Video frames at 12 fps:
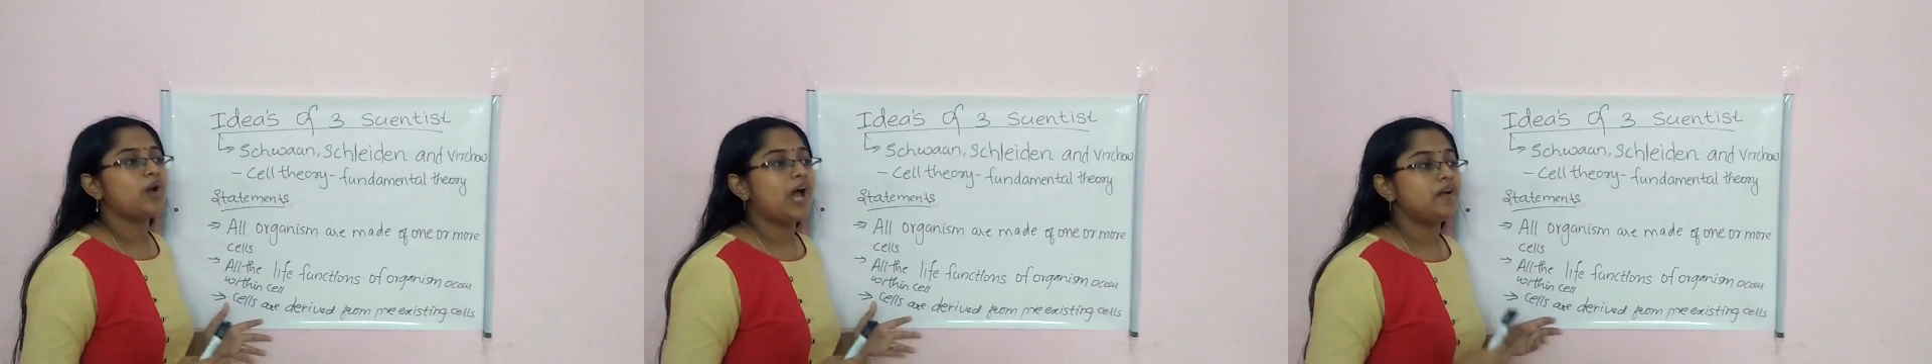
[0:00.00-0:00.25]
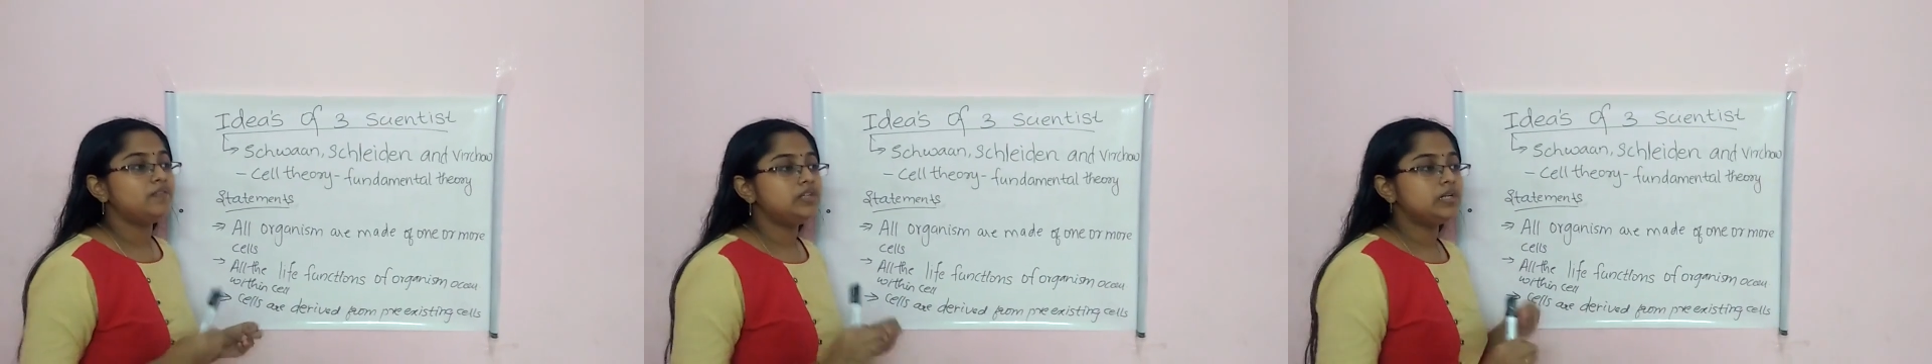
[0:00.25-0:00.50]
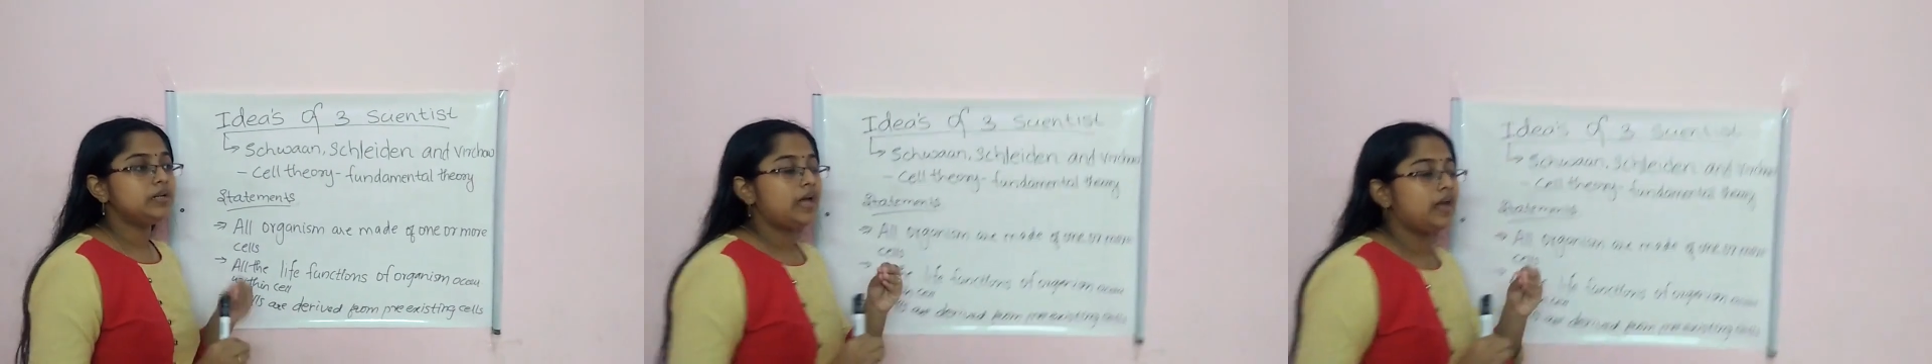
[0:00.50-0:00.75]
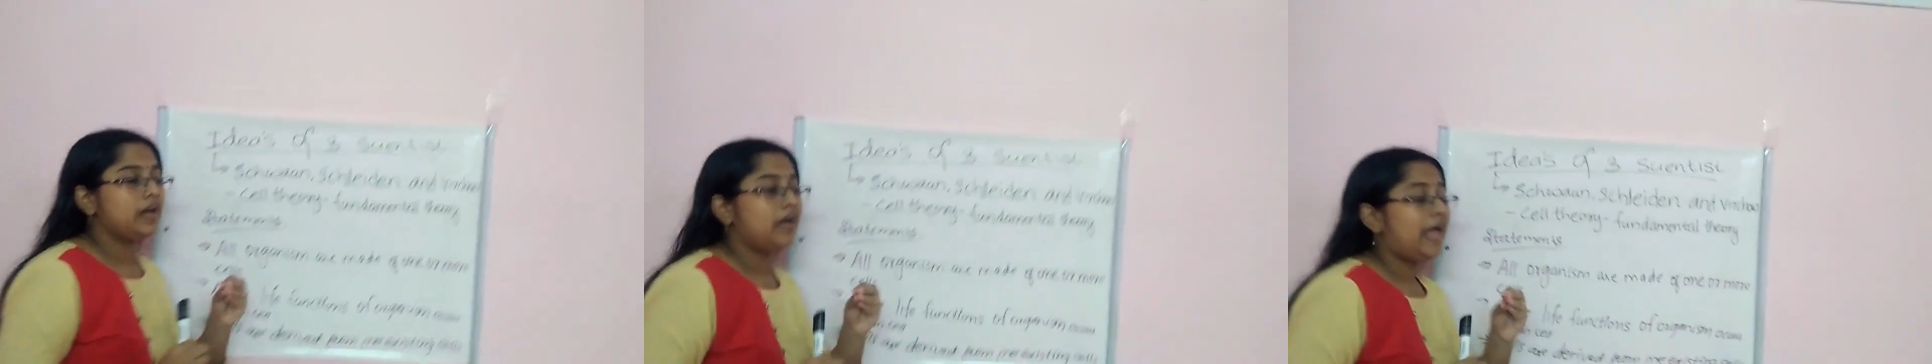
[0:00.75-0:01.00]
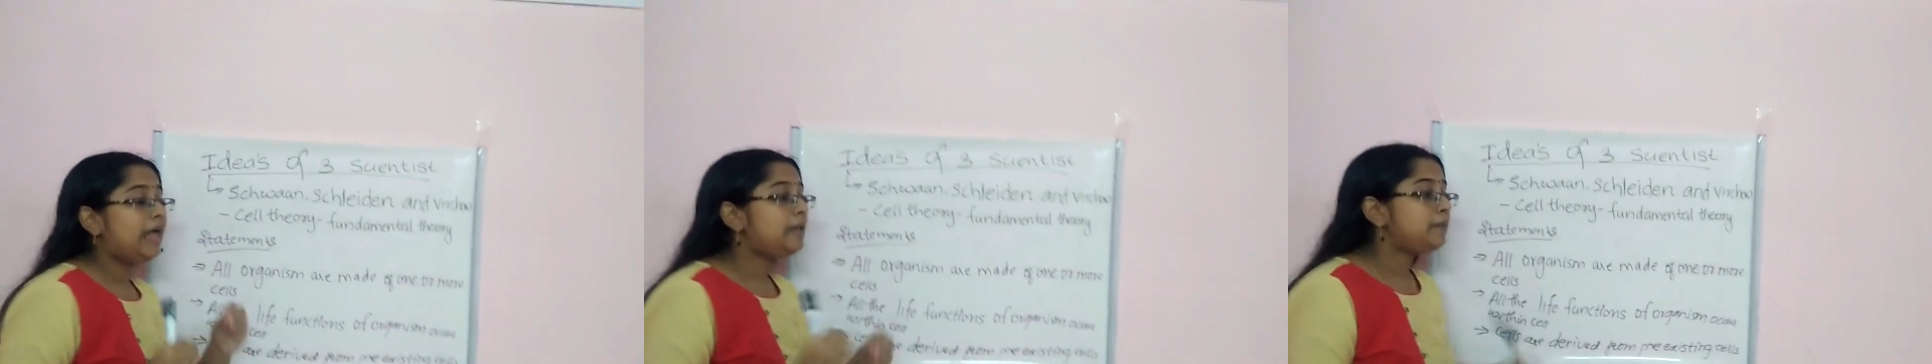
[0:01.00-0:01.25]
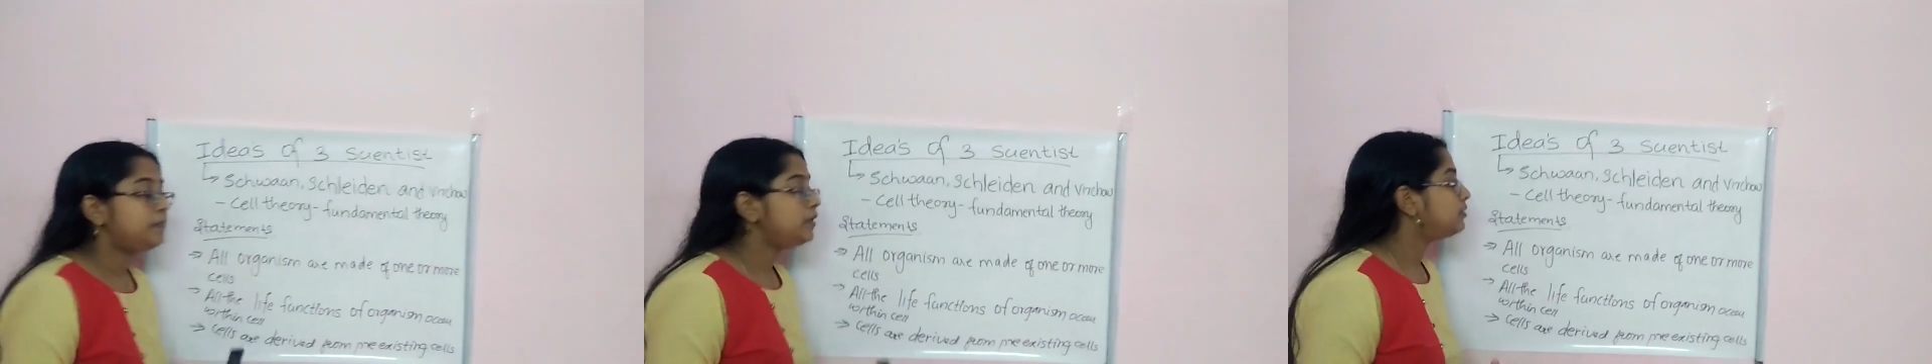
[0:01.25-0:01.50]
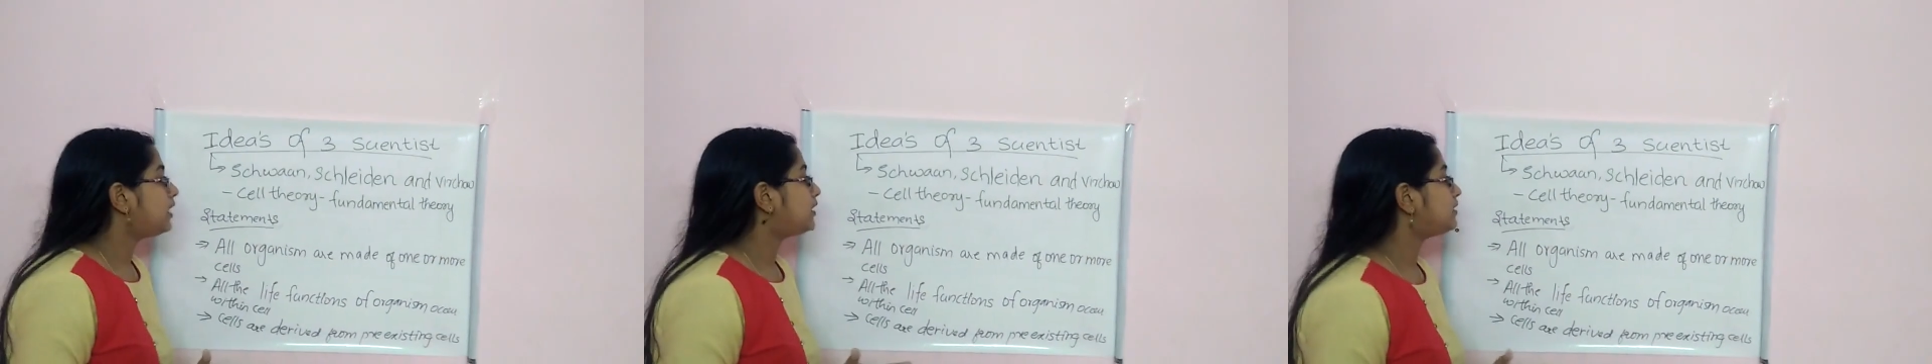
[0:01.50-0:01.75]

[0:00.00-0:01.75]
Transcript: or I will help you in